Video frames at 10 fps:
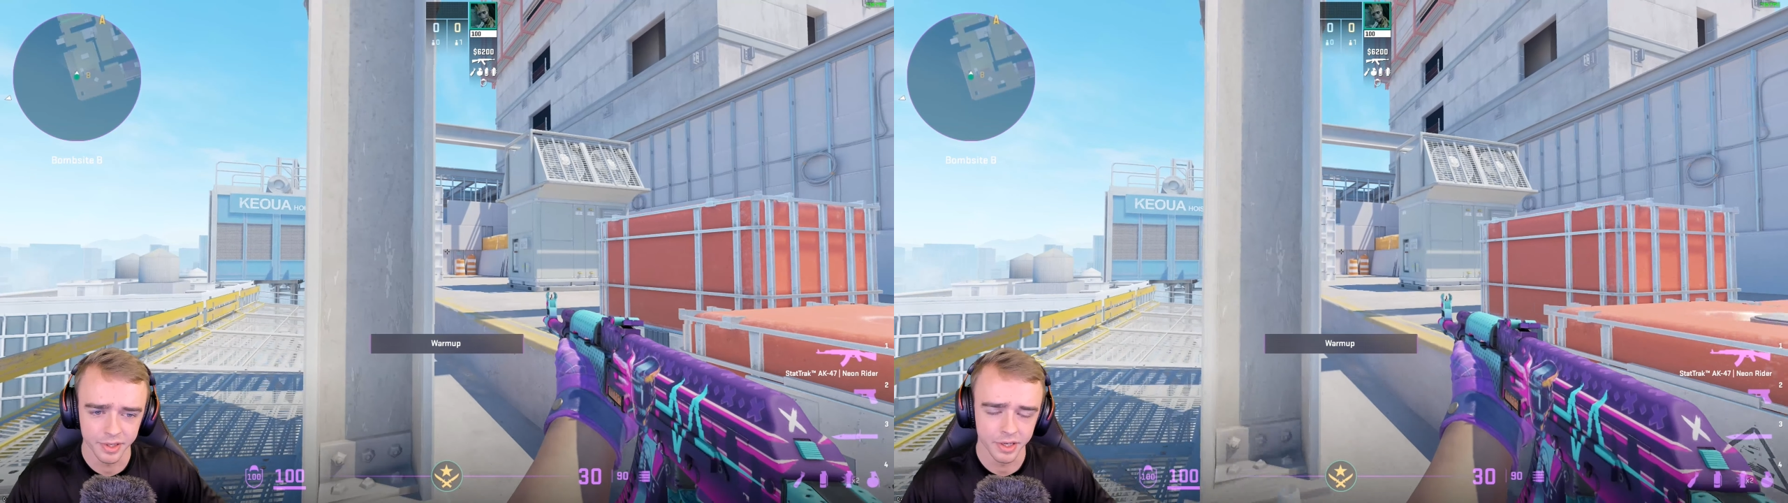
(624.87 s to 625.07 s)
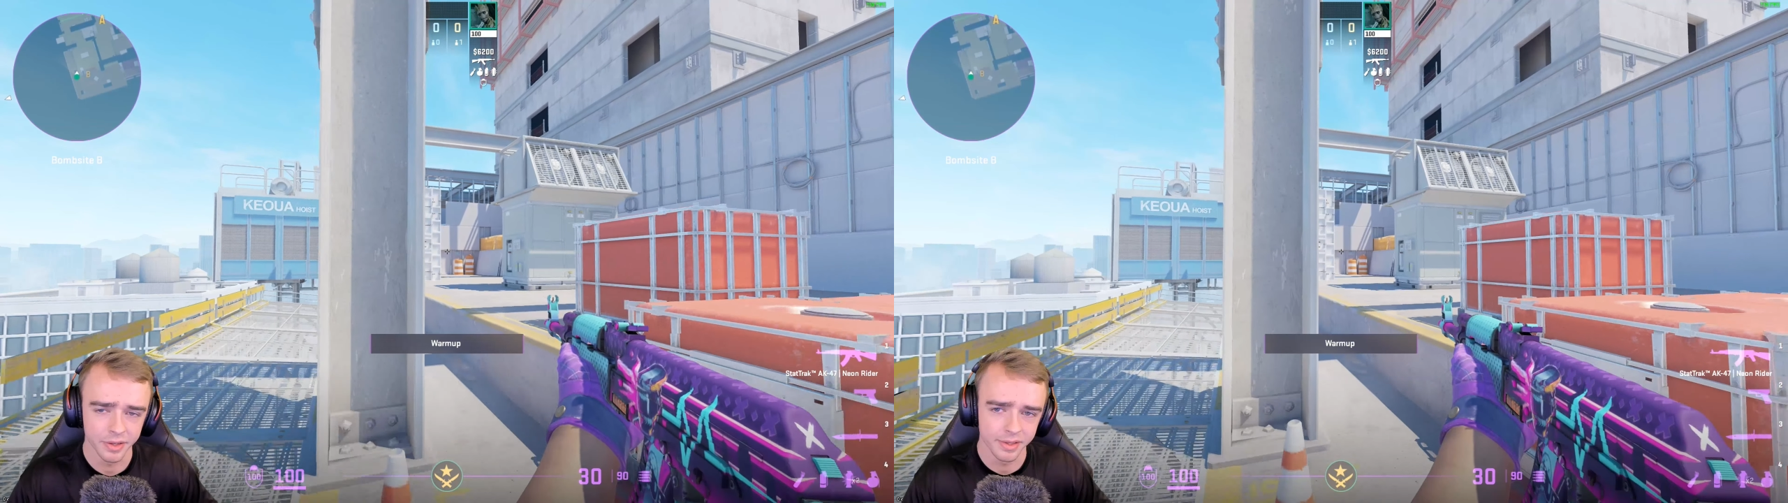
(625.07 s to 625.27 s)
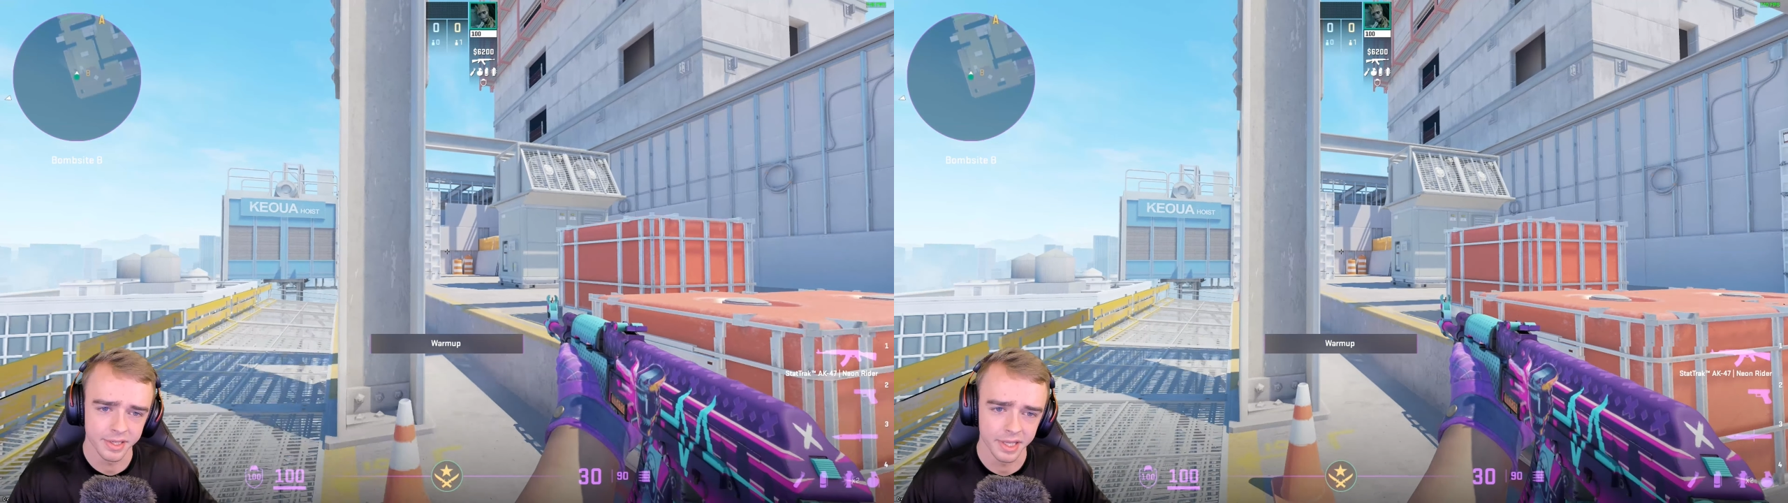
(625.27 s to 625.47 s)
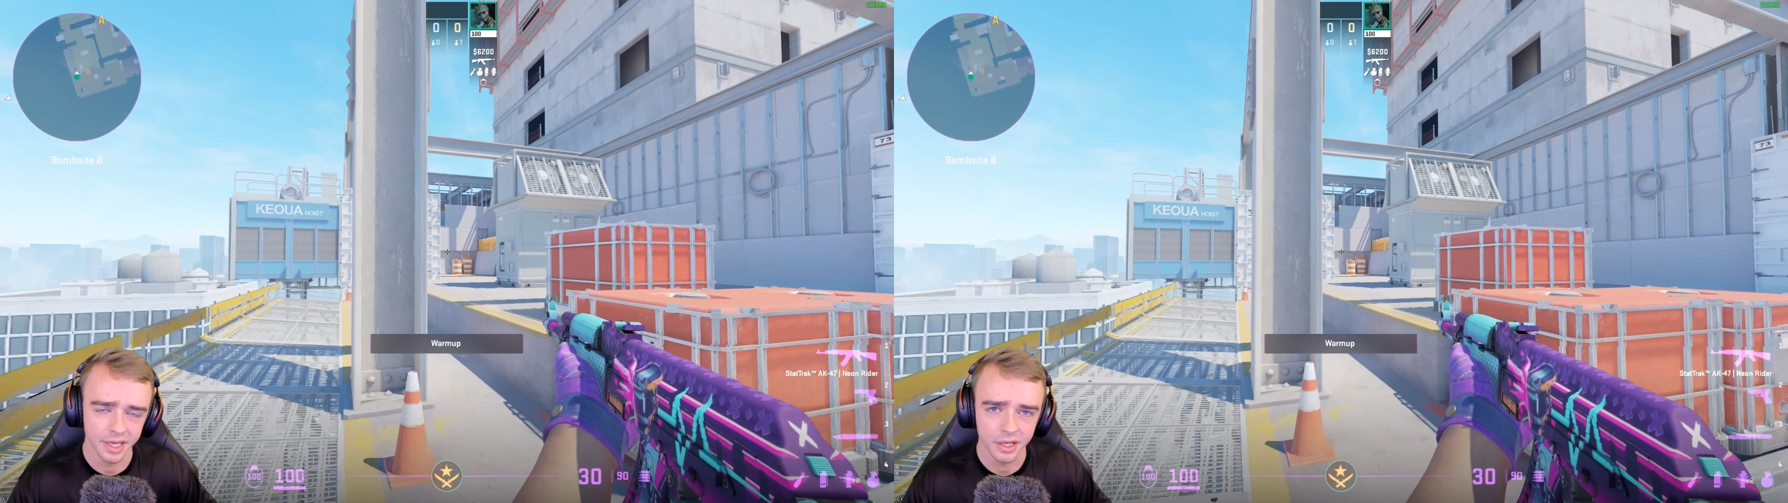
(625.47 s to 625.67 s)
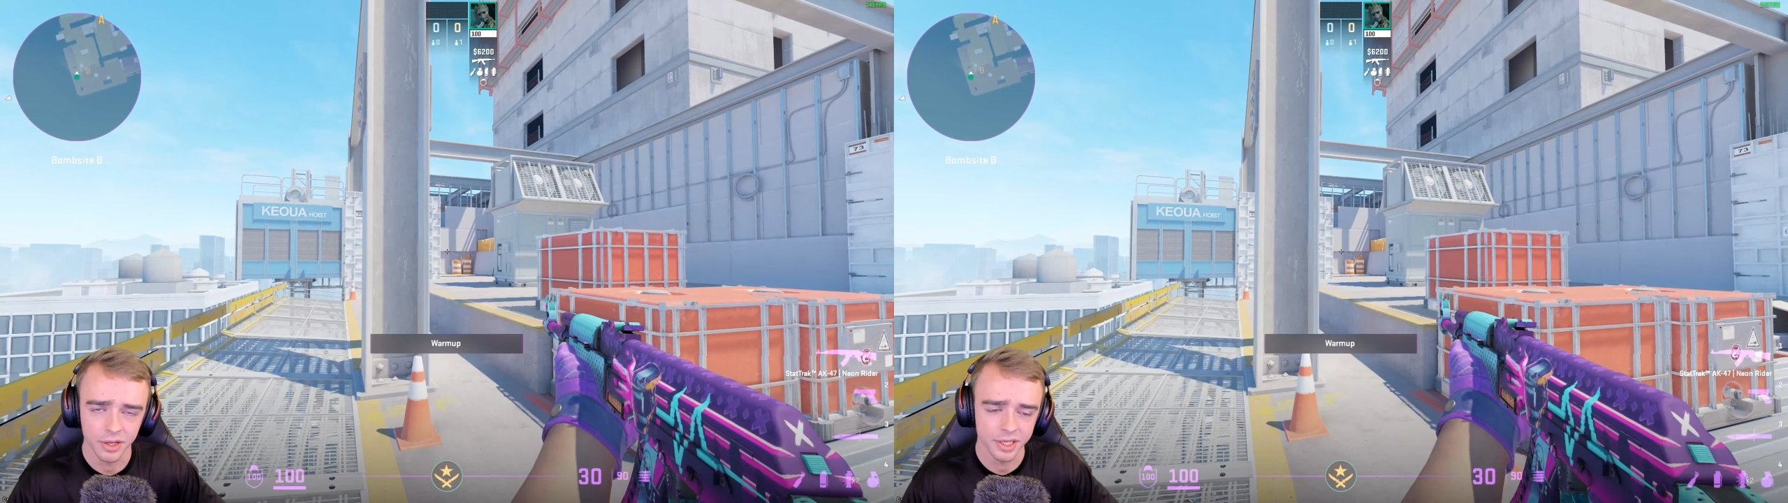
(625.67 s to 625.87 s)
goes in like
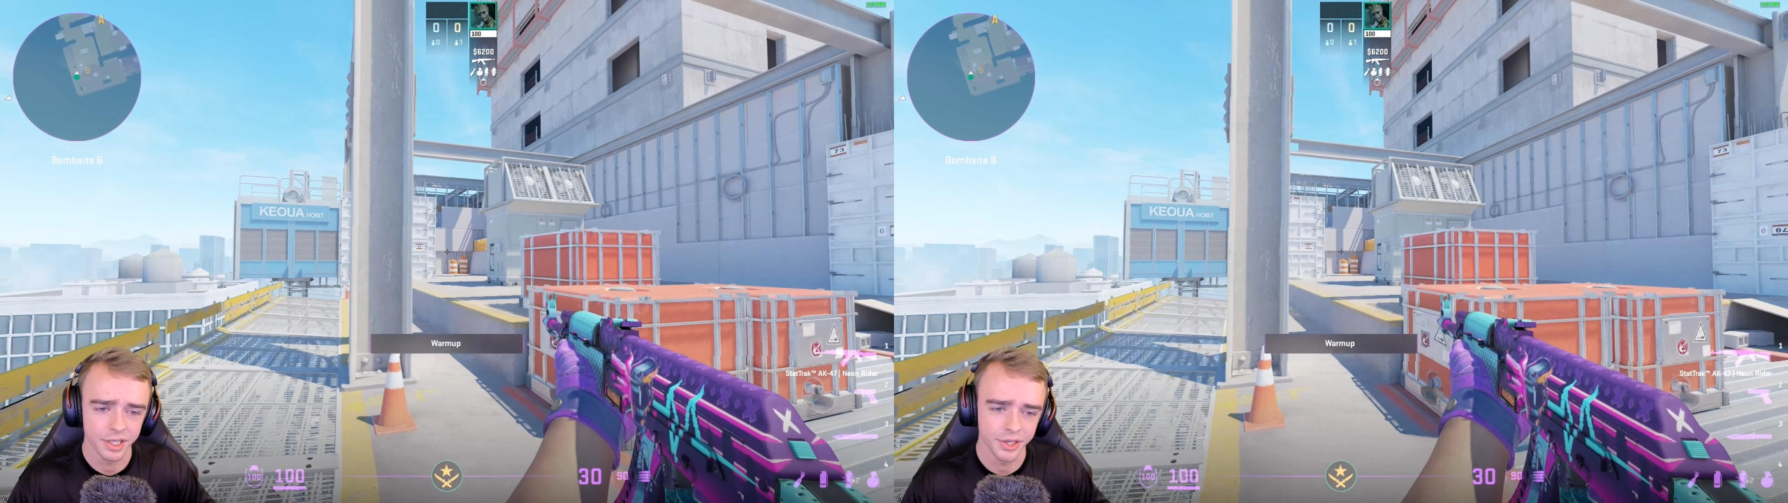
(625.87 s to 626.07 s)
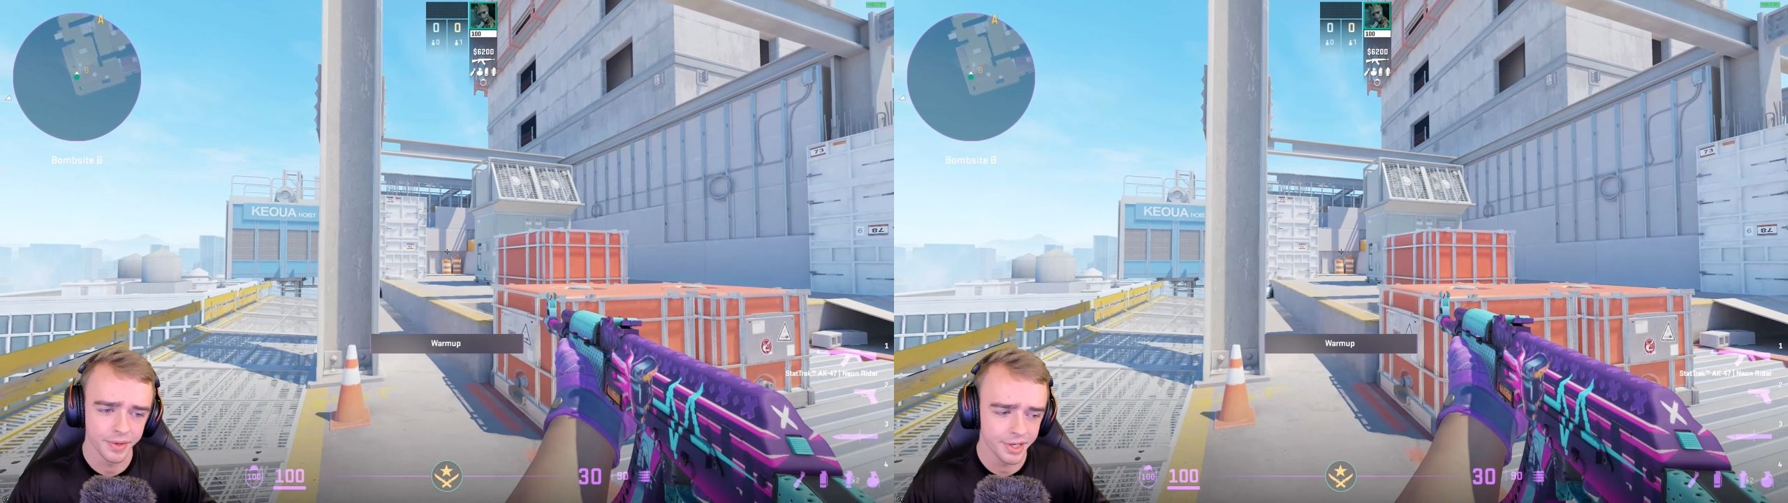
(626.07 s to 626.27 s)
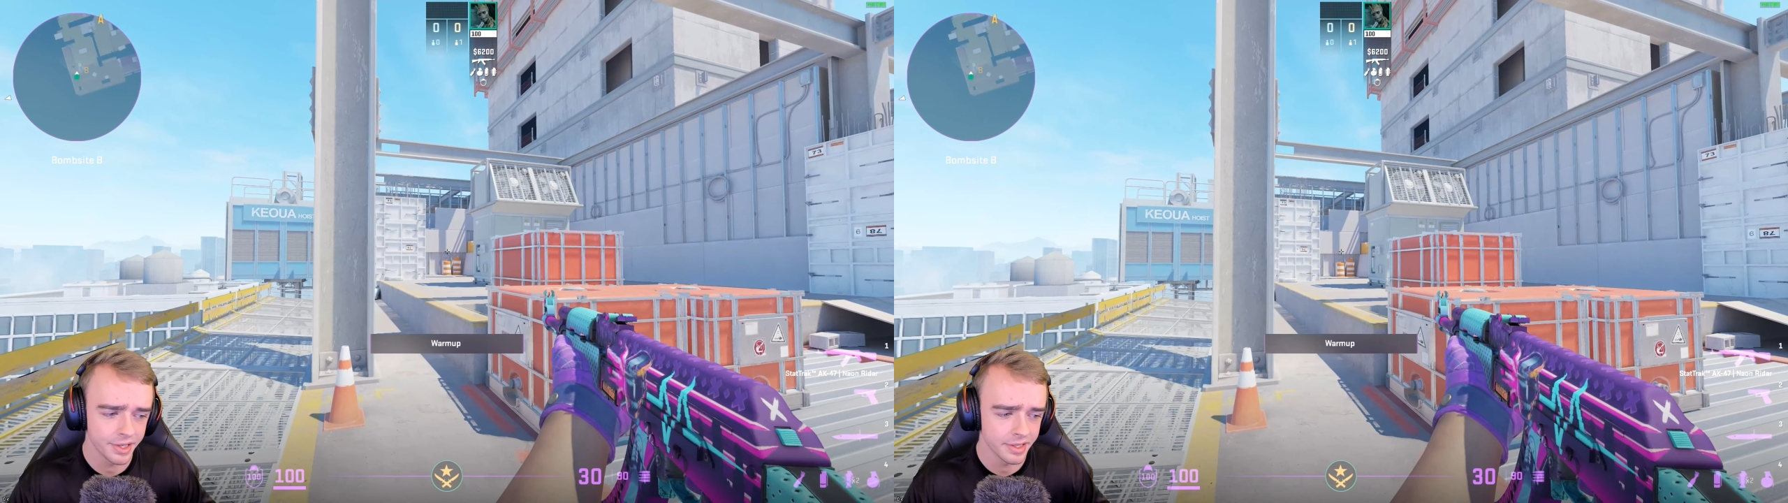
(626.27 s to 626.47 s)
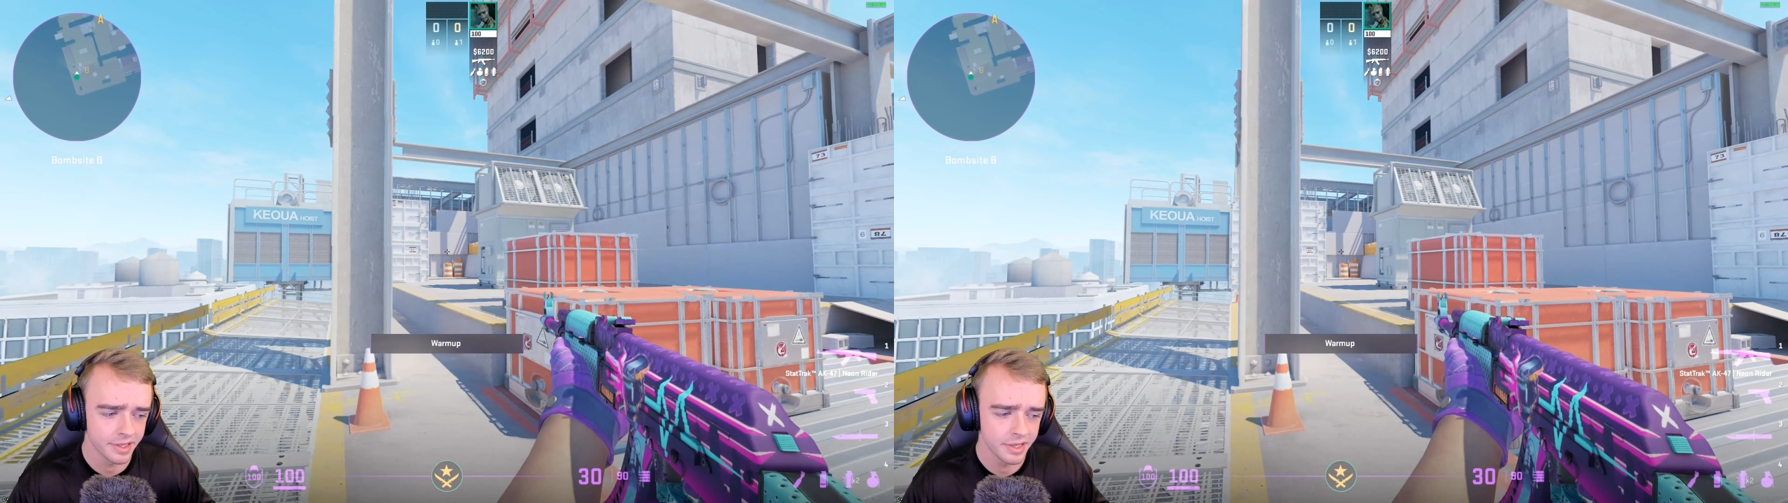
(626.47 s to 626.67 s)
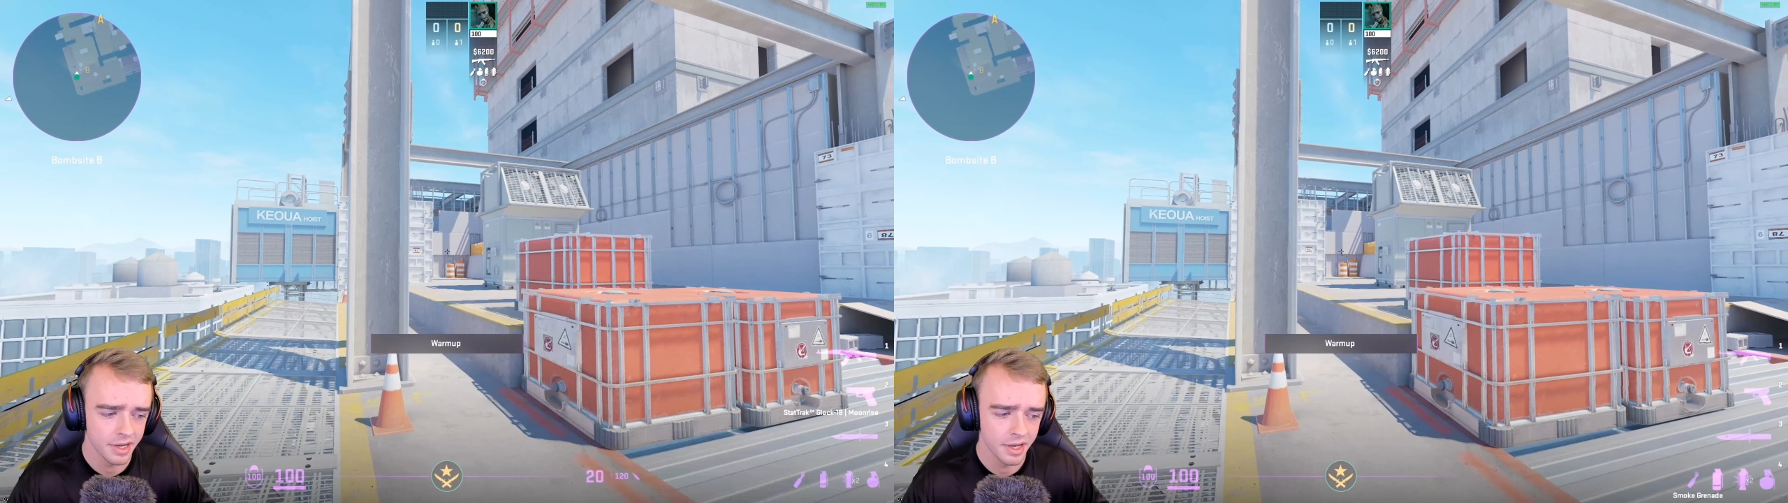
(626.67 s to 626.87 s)
clutch situations.